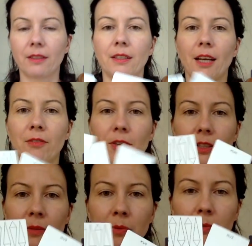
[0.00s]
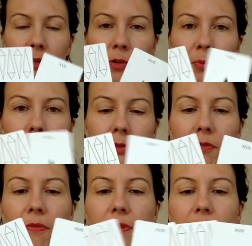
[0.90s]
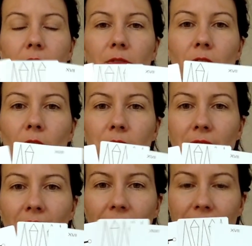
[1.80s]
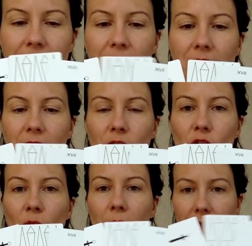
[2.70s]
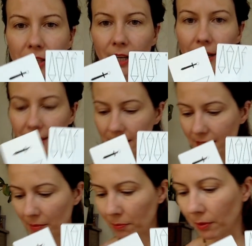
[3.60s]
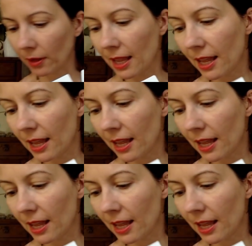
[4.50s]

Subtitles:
like, for example, when you put 3 of those cards, they're very geometric and simple,